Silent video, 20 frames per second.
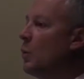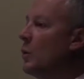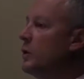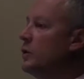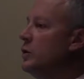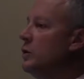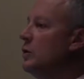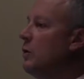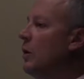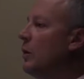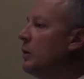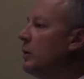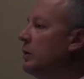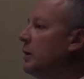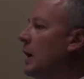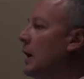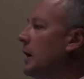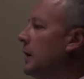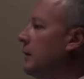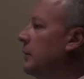When you go to
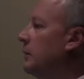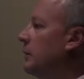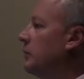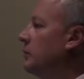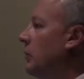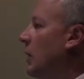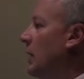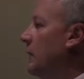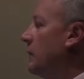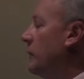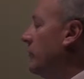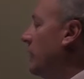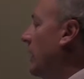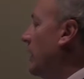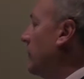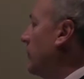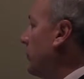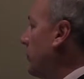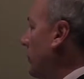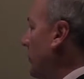take the driver's
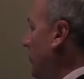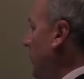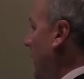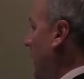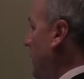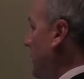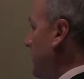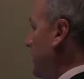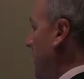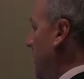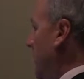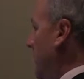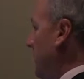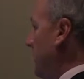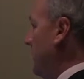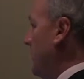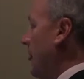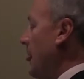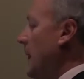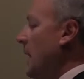test for a second
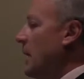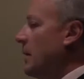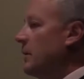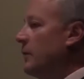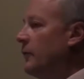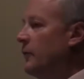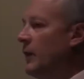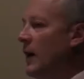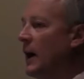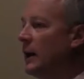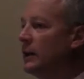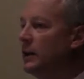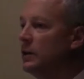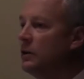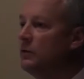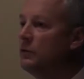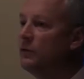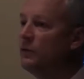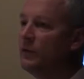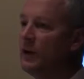time, the fact
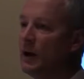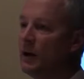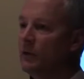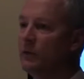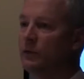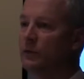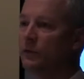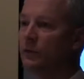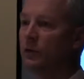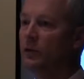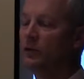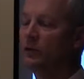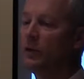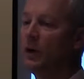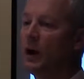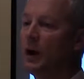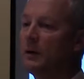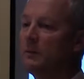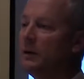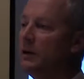that you failed the first
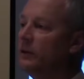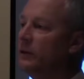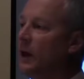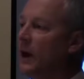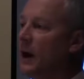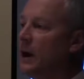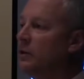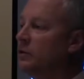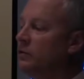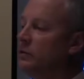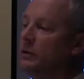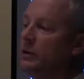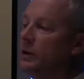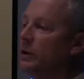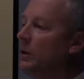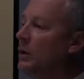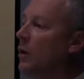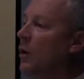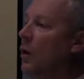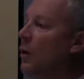time is actually
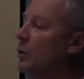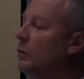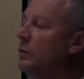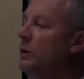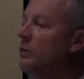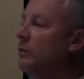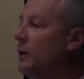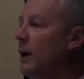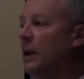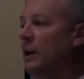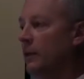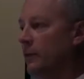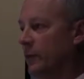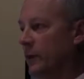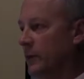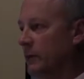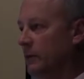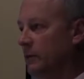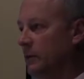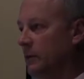only
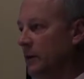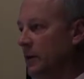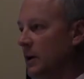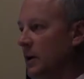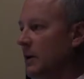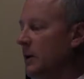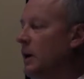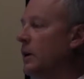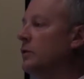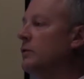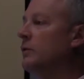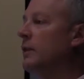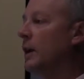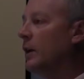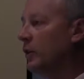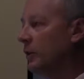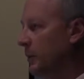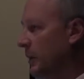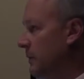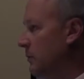relevant because you've
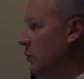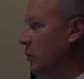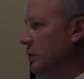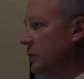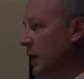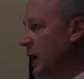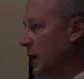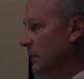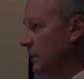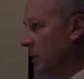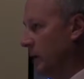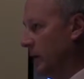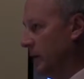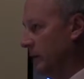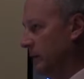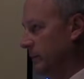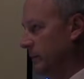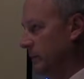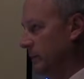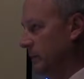got to spend more time on
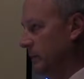it.